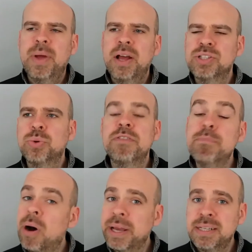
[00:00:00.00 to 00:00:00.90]
a sort of
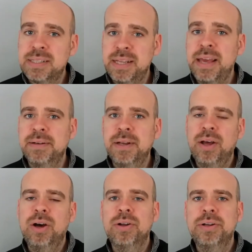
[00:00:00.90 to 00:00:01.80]
mindset
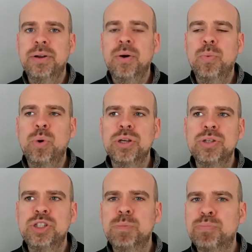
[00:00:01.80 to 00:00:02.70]
on what
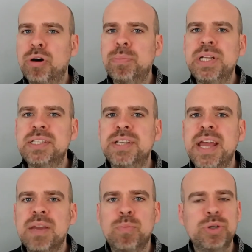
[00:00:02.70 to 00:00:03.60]
you should probably
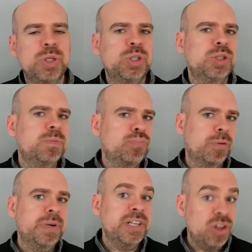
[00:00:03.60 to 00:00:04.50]
say and what you should
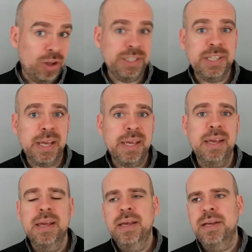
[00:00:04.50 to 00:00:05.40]
probably not say
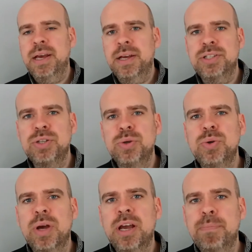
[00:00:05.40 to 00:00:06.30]

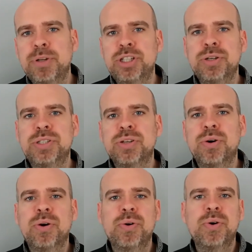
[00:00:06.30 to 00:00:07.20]
to a producer
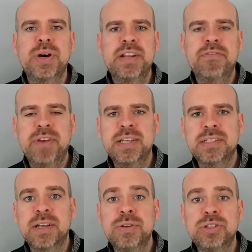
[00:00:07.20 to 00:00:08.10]
or an
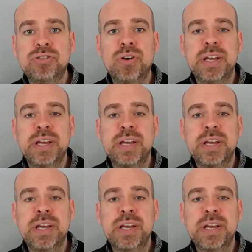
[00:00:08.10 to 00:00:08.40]
investor who's